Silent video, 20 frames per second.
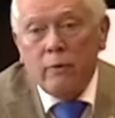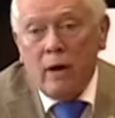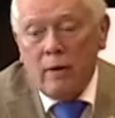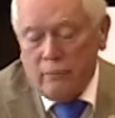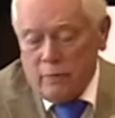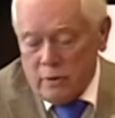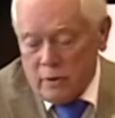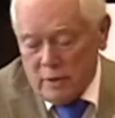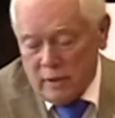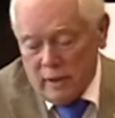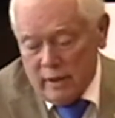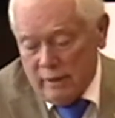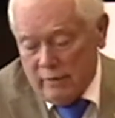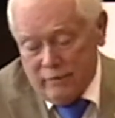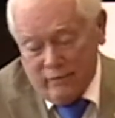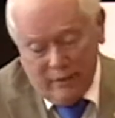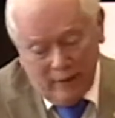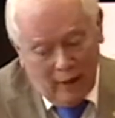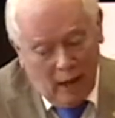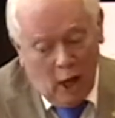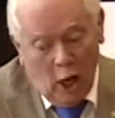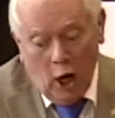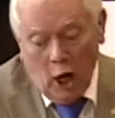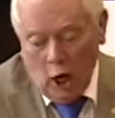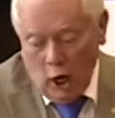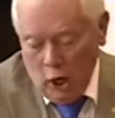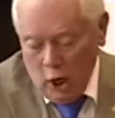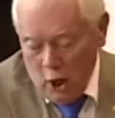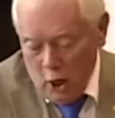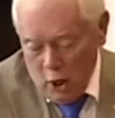Ruffners lived
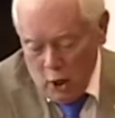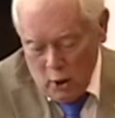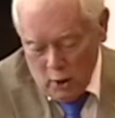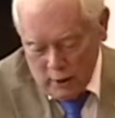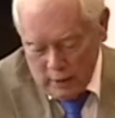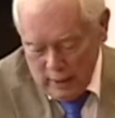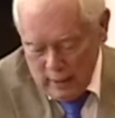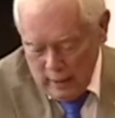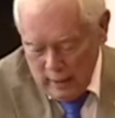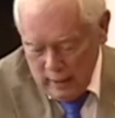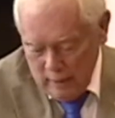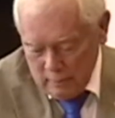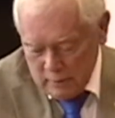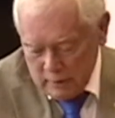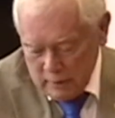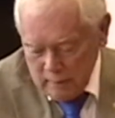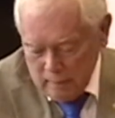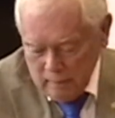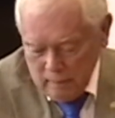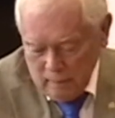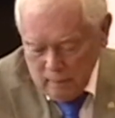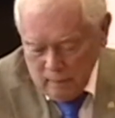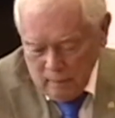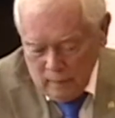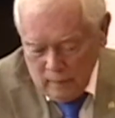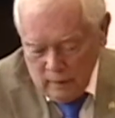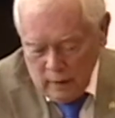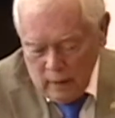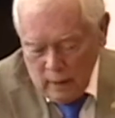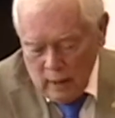long times.
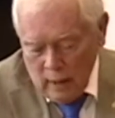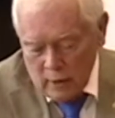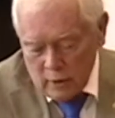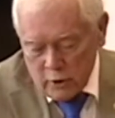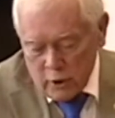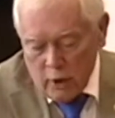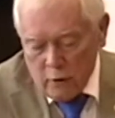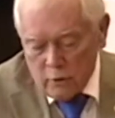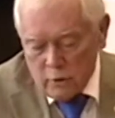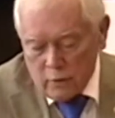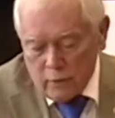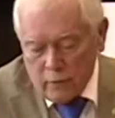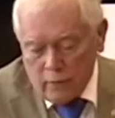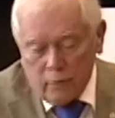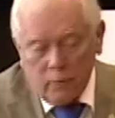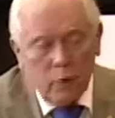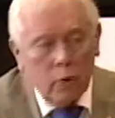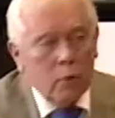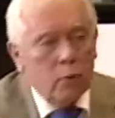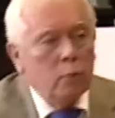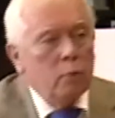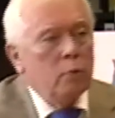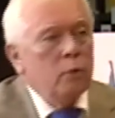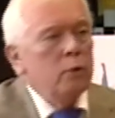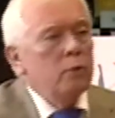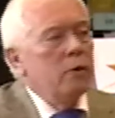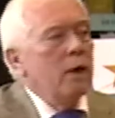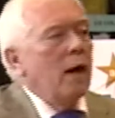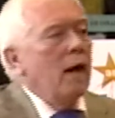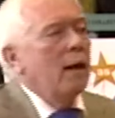Uh, Joseph, who,
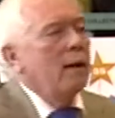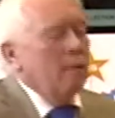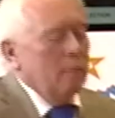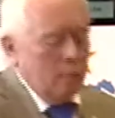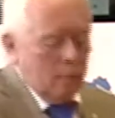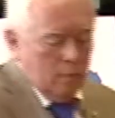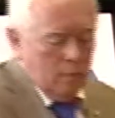who died